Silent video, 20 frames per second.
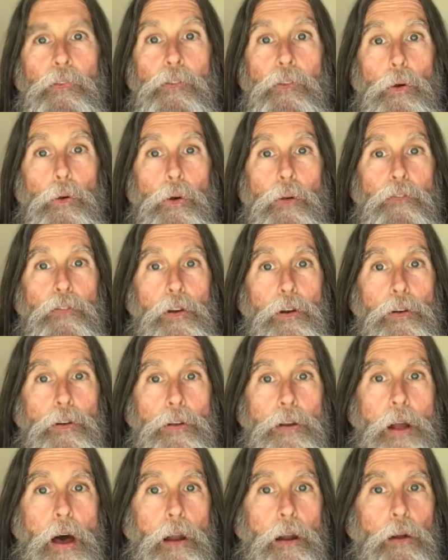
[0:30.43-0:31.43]
so if you're
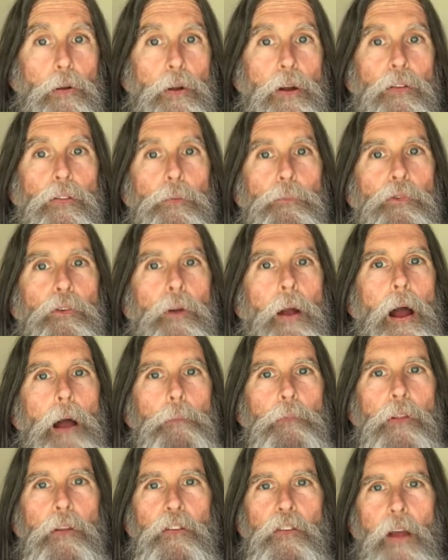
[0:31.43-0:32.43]
not already
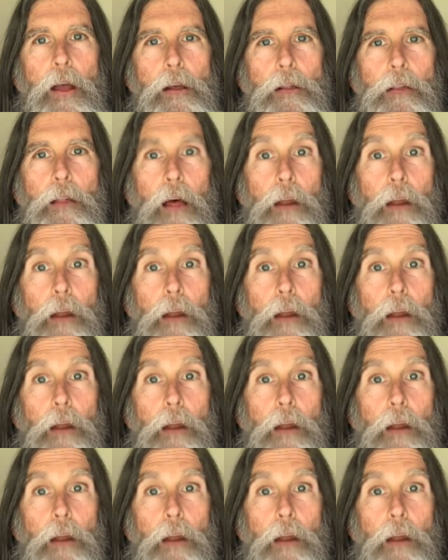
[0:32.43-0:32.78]
subscribed to the channel,